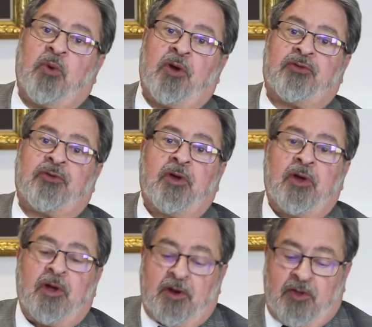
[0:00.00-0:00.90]
was
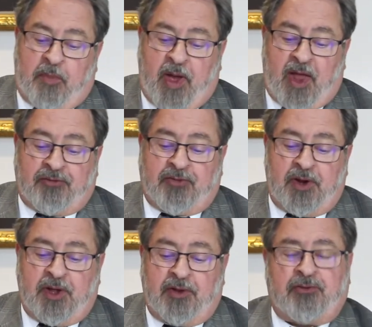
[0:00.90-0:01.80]
to the
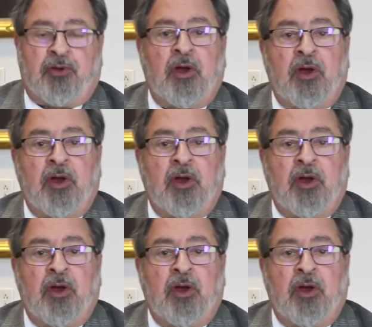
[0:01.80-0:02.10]
Palestinians.